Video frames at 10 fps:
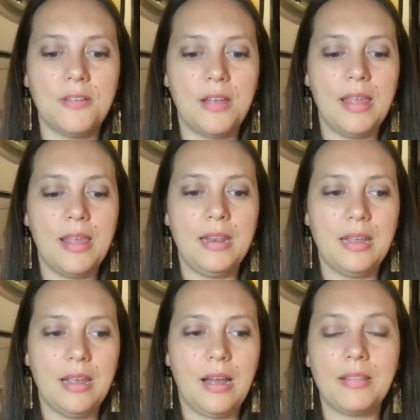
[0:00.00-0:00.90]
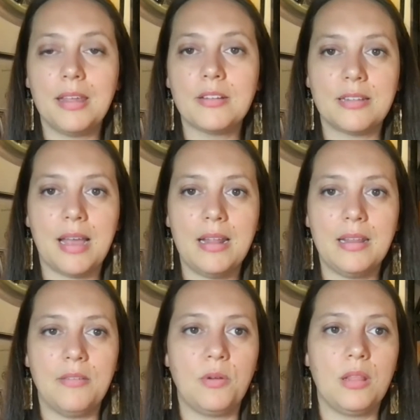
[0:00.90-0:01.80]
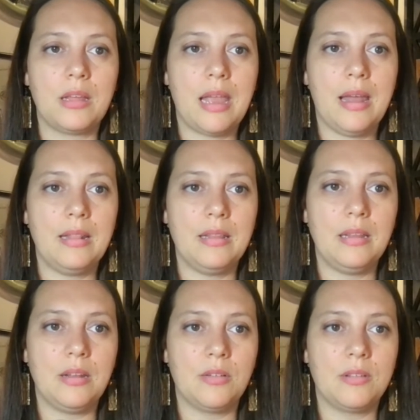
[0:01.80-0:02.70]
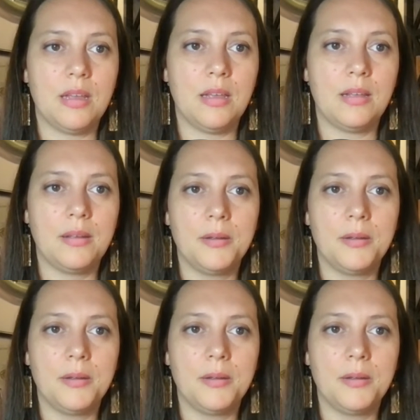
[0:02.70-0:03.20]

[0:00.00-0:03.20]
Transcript: And then on the other side, if we look at, say,